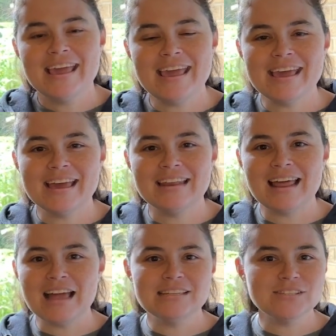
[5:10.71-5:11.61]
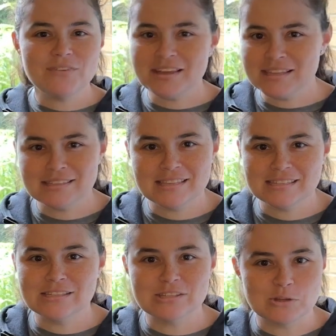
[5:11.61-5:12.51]
And I just find that
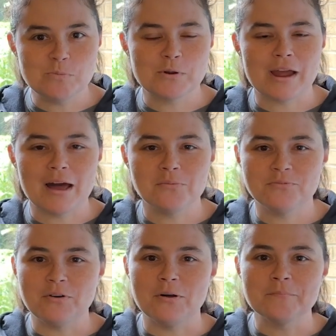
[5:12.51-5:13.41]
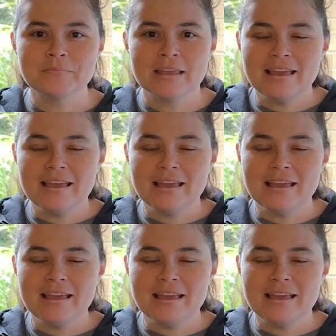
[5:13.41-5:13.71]
this is super helpful.